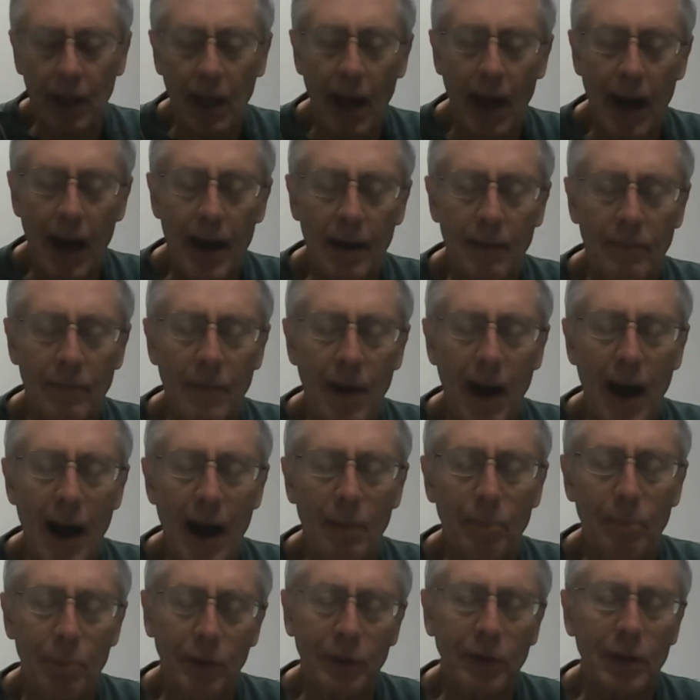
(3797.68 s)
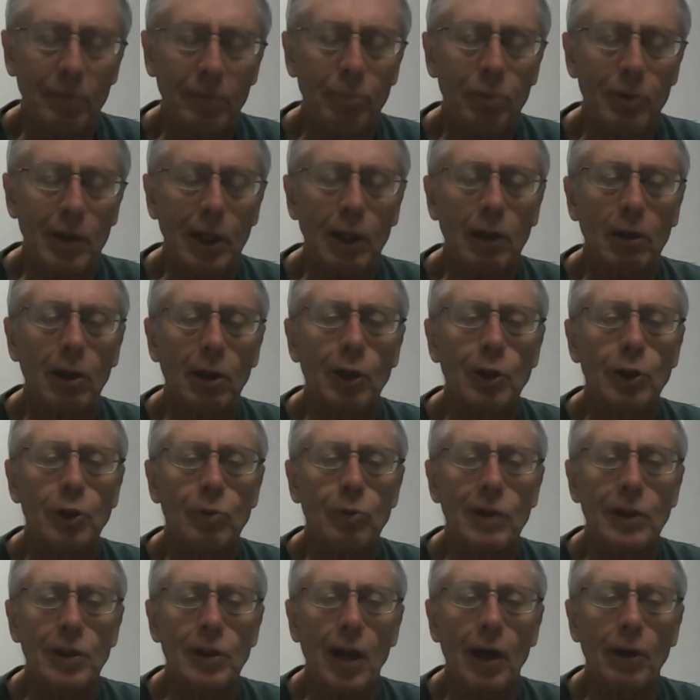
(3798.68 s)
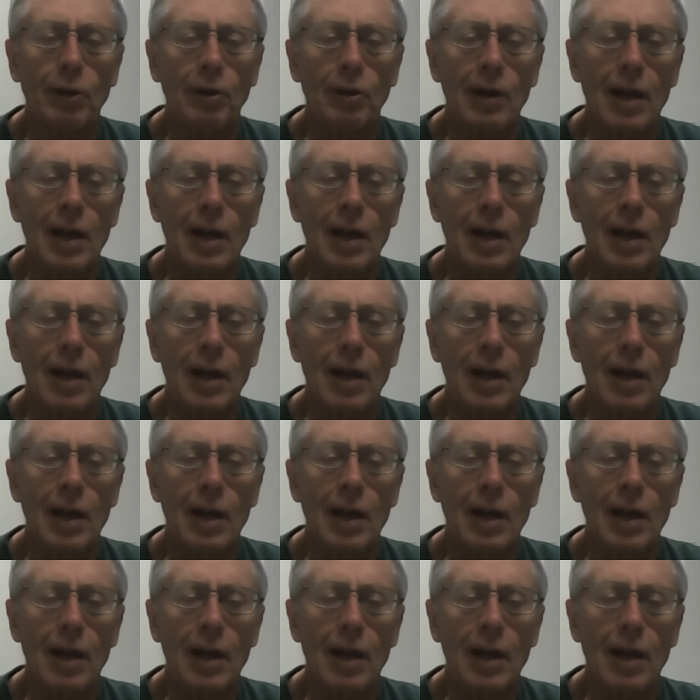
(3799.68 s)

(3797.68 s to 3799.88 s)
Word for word: um, I'll put them pretty close to each other.